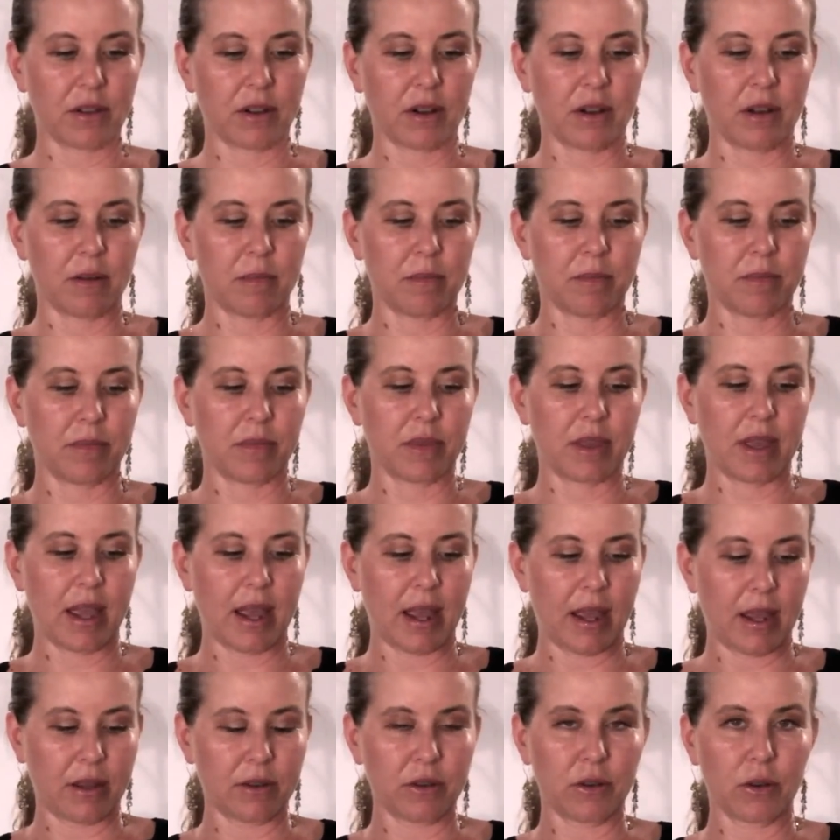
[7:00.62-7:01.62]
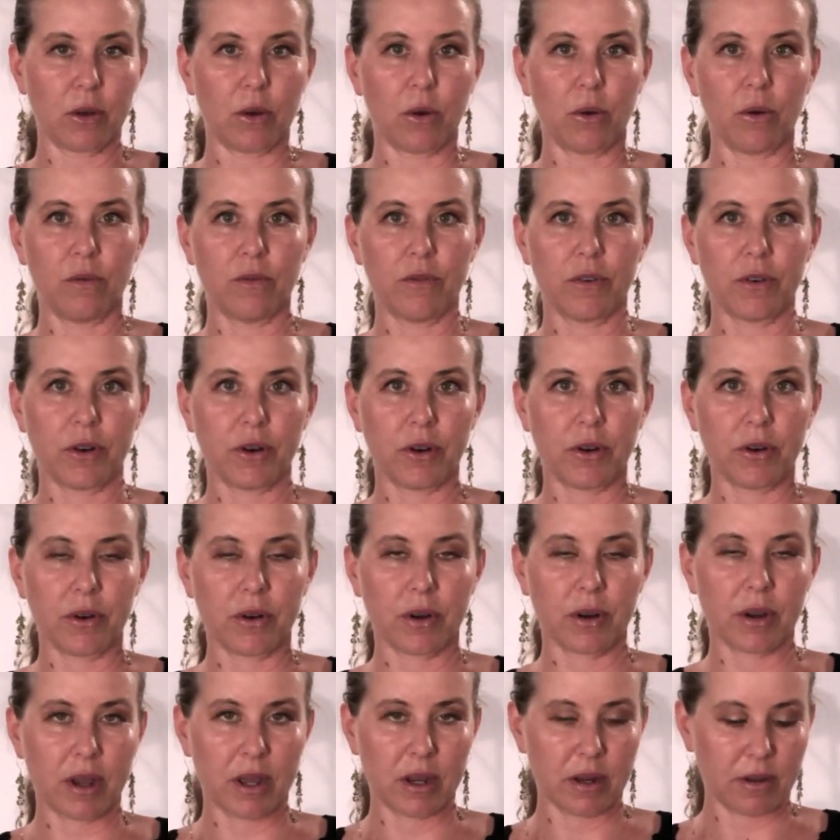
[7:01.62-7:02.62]
the hand over,
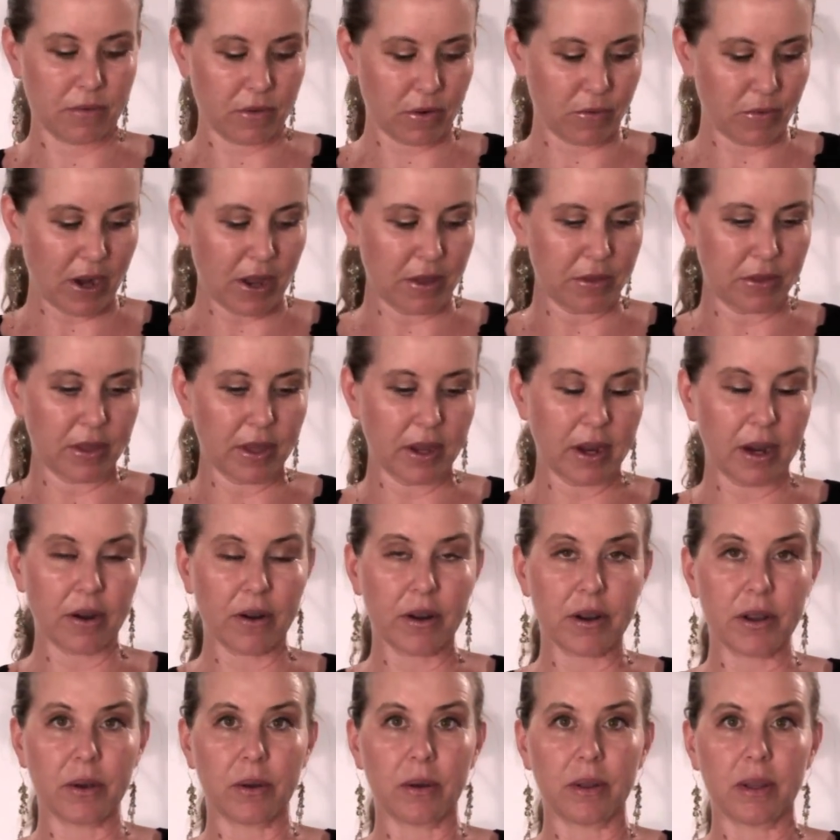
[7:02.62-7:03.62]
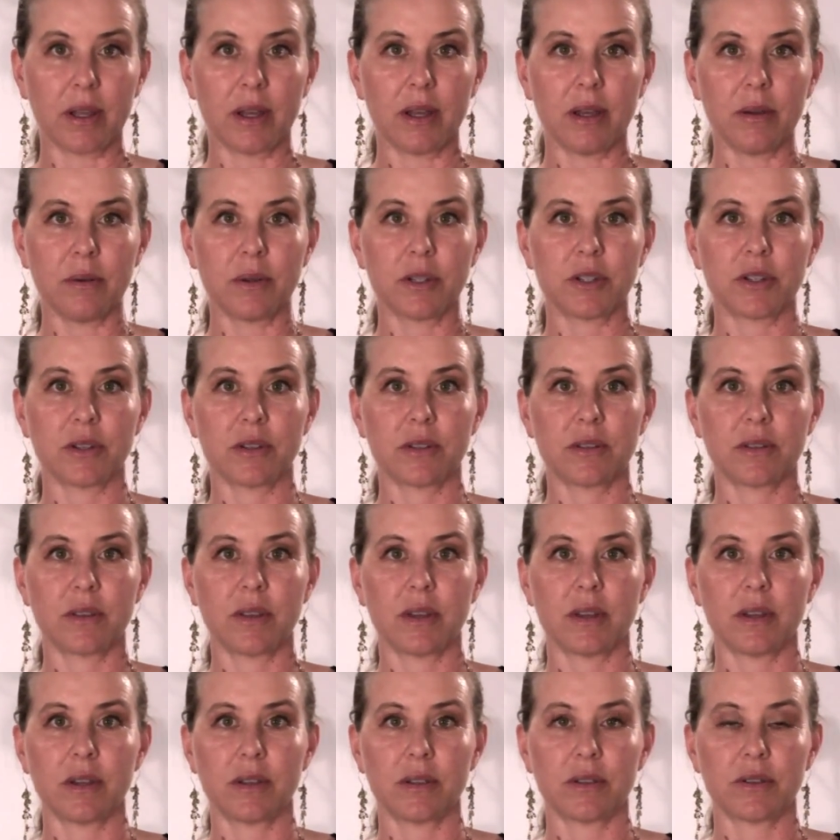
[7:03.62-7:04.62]
kind of around the areola, which is
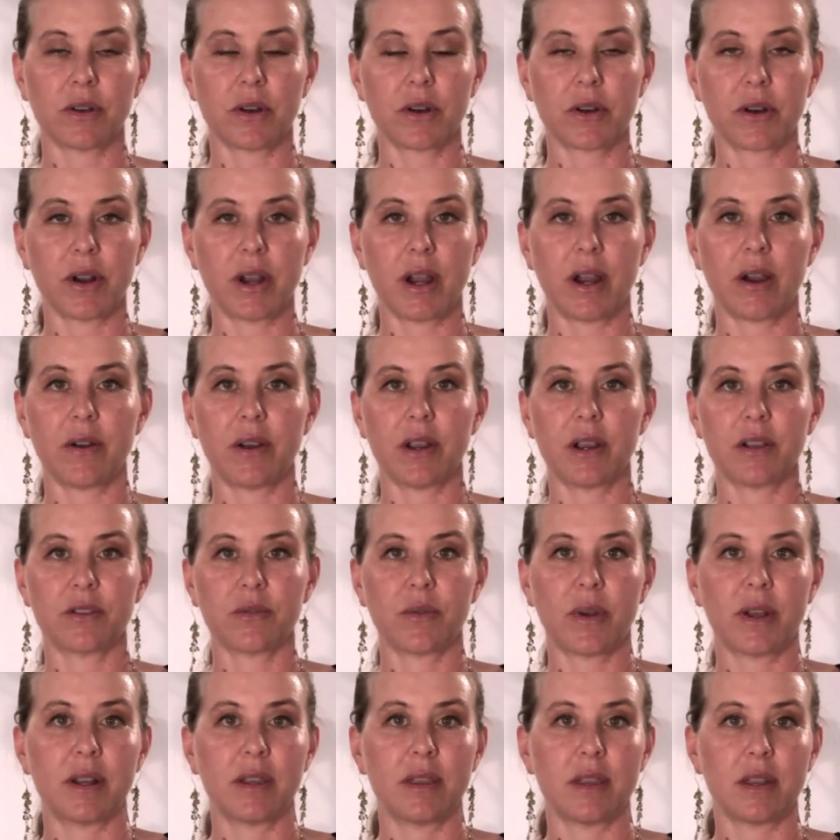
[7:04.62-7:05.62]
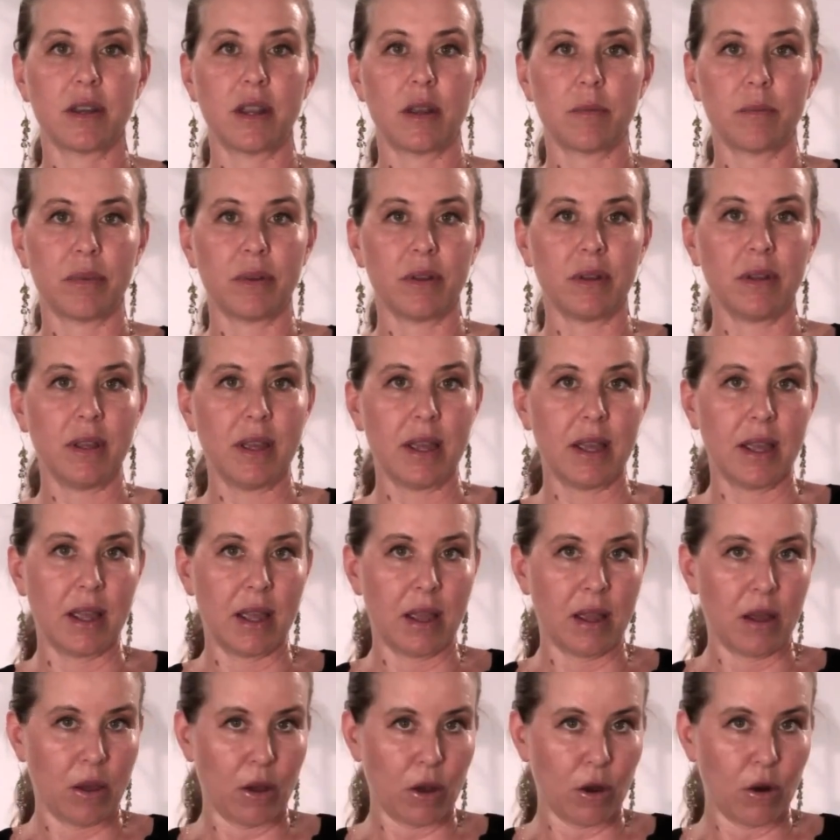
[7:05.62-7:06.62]
the darker area surrounding the nipple,
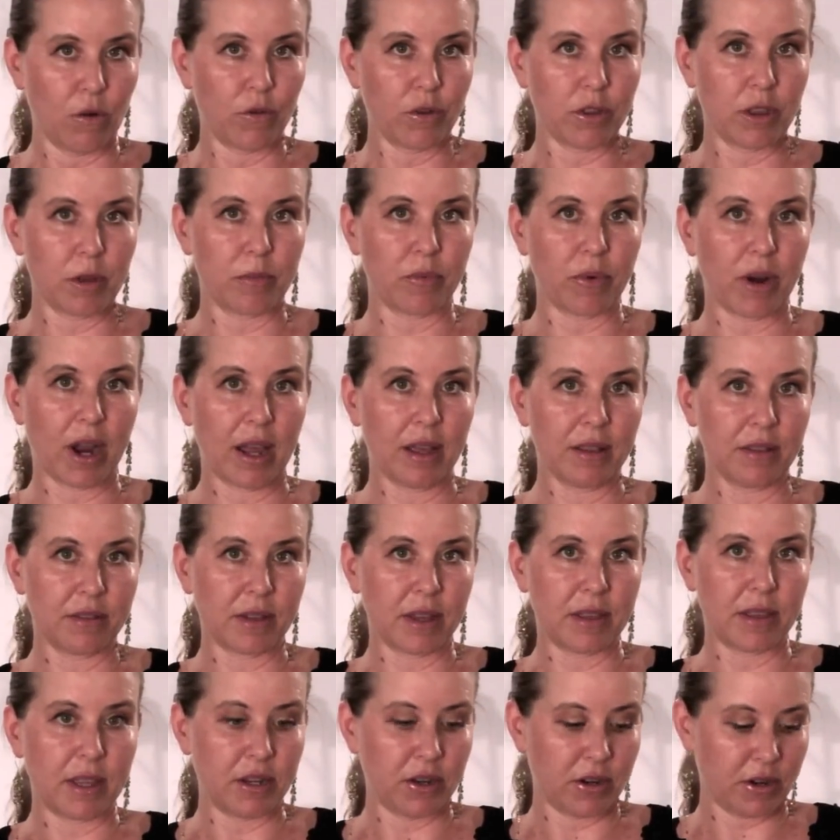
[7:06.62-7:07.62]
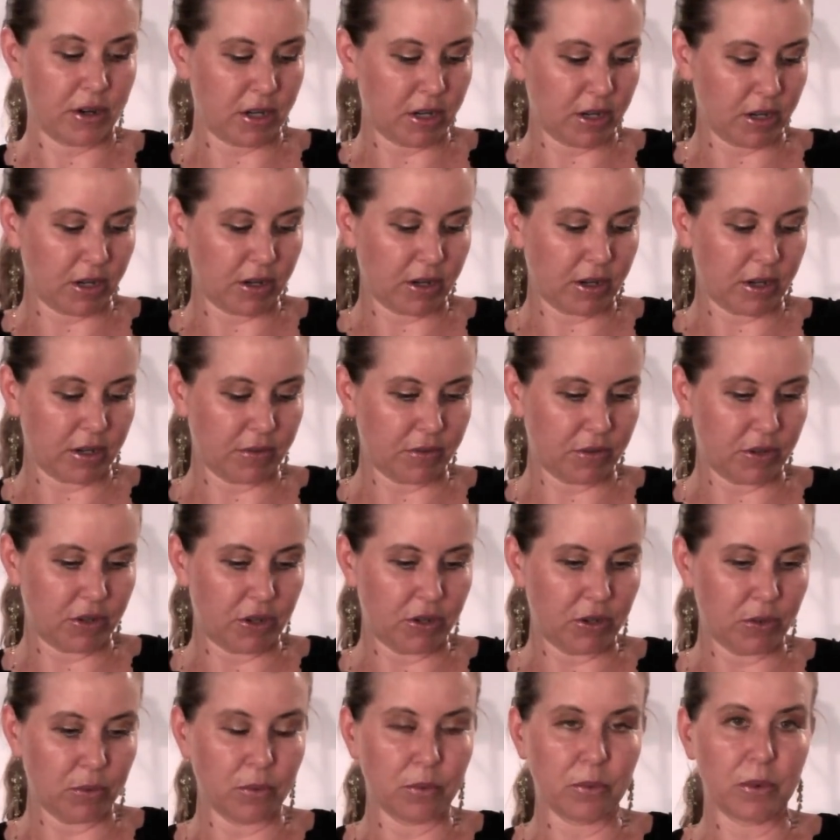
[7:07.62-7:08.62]
over the breast. And then you're going to kind of
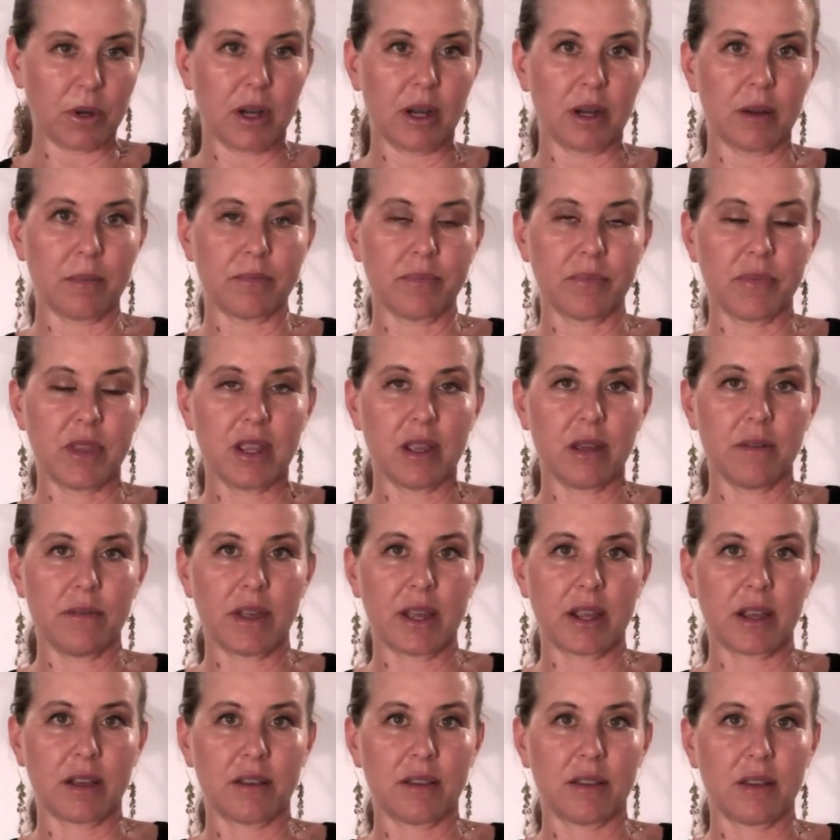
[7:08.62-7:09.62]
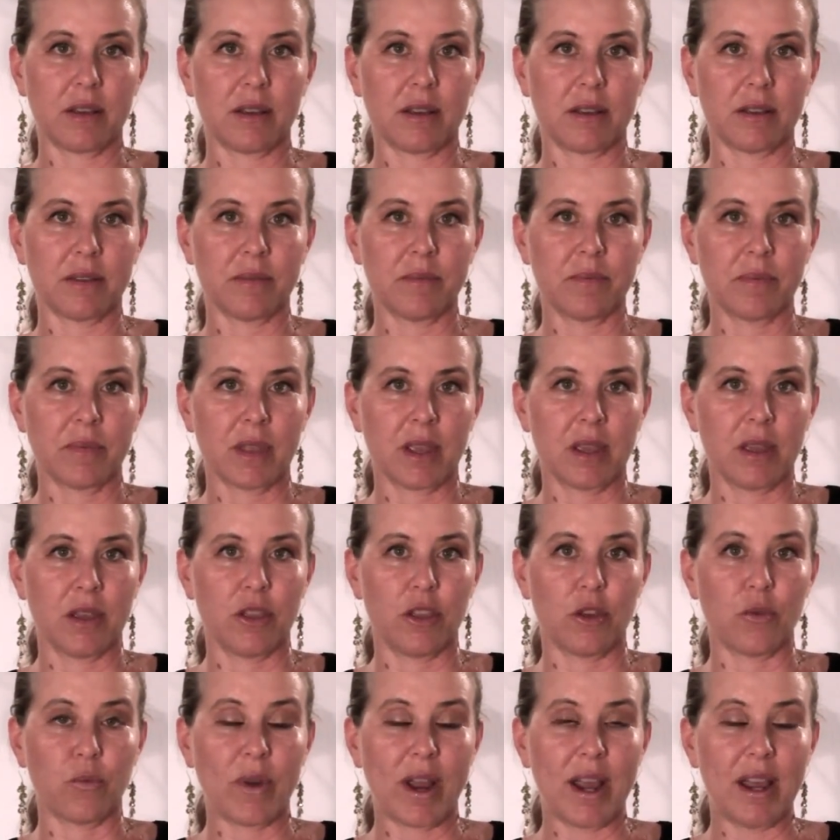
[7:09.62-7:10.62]
do, think of like
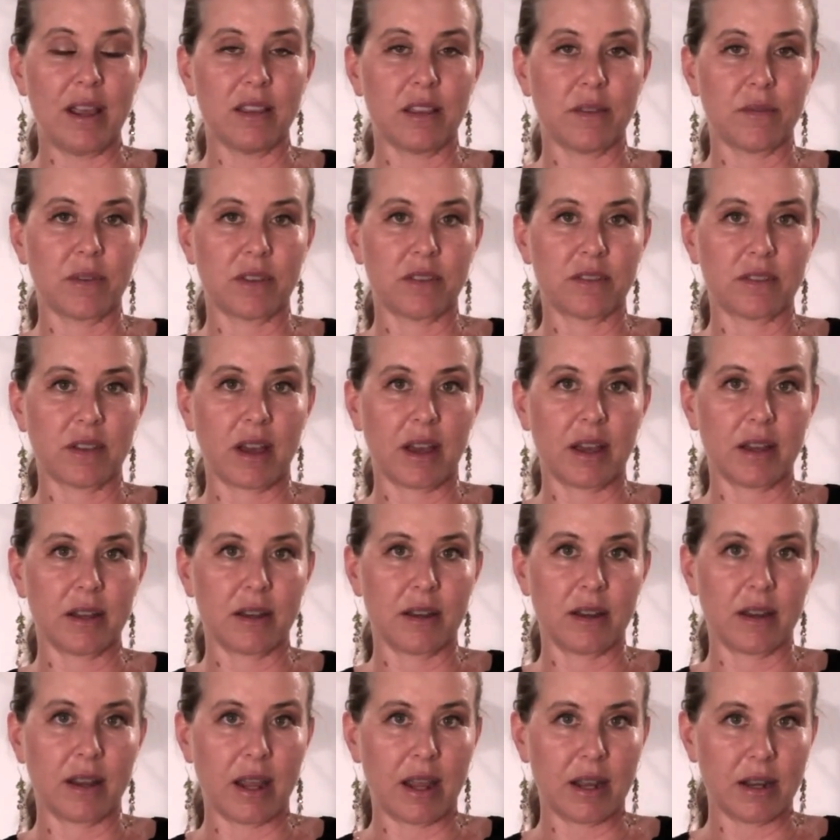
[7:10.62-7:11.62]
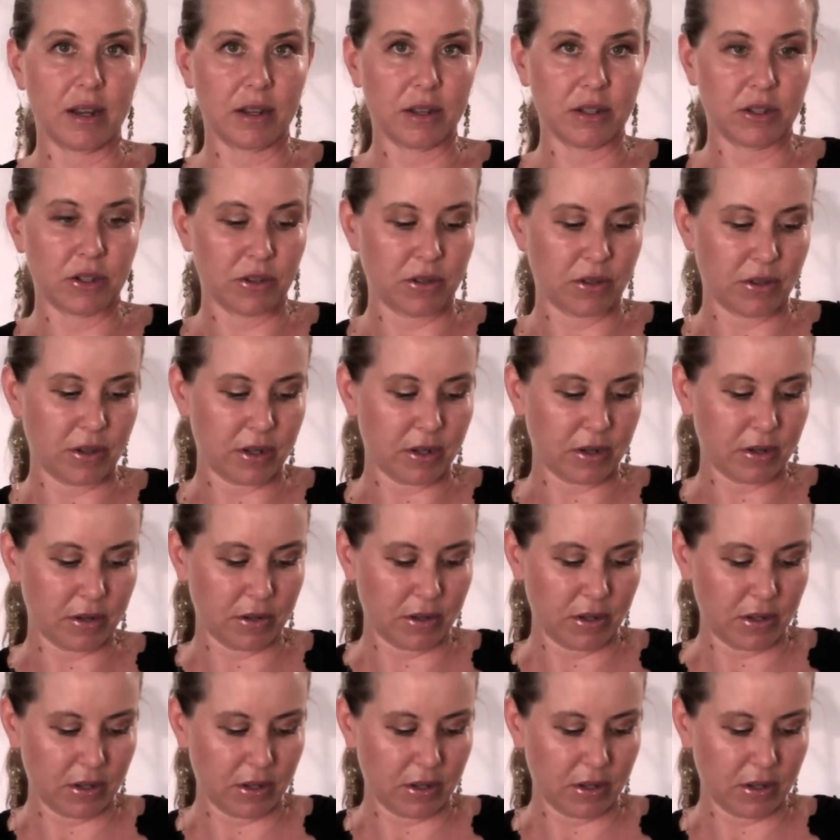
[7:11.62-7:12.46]
the rays of a sun, and it's just going to